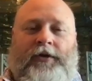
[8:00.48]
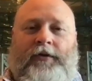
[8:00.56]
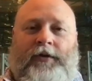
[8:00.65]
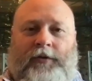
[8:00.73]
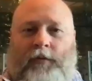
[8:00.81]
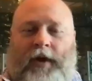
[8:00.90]
to
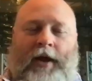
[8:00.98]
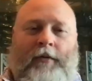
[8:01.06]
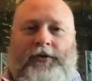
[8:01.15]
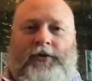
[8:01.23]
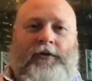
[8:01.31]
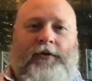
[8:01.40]
do it, the way I
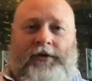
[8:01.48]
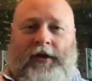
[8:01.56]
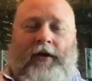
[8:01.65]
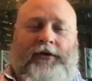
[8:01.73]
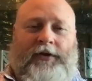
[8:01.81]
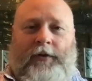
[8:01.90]
want you to do it, as
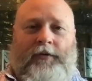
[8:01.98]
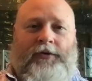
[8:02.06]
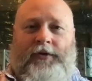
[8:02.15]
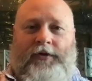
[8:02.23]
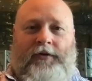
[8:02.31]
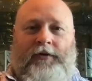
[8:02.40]
long as I
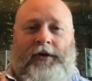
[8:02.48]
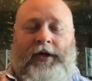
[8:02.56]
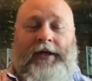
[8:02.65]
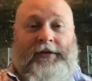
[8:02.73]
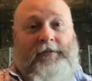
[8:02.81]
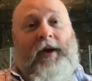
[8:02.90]
want you to do it,
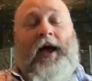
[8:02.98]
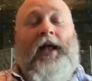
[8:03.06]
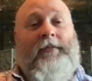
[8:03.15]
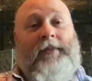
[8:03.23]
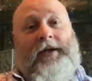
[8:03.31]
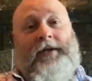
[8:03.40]
and
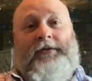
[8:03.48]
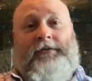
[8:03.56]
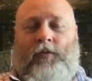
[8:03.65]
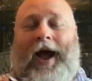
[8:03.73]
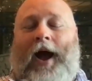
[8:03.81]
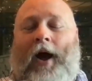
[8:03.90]
smile about it.
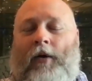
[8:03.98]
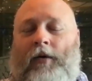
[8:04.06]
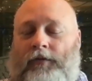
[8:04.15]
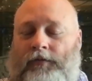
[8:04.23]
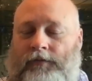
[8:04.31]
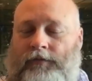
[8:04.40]
Wow.